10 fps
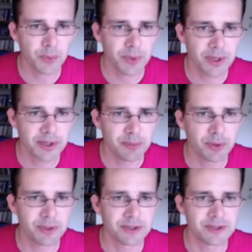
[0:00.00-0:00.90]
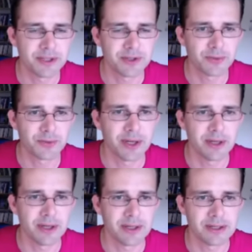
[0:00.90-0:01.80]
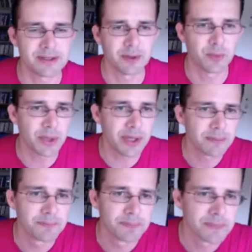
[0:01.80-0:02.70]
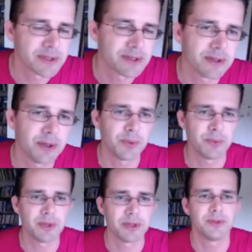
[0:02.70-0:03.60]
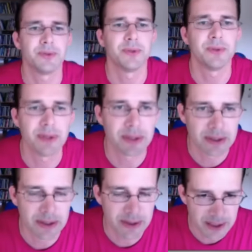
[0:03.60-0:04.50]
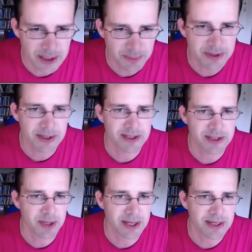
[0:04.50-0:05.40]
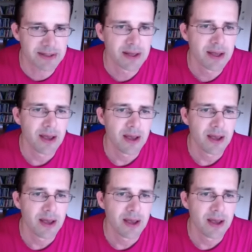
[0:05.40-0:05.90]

where the pawn on c3 is uh, weak, so we want to uh, keep it at its place.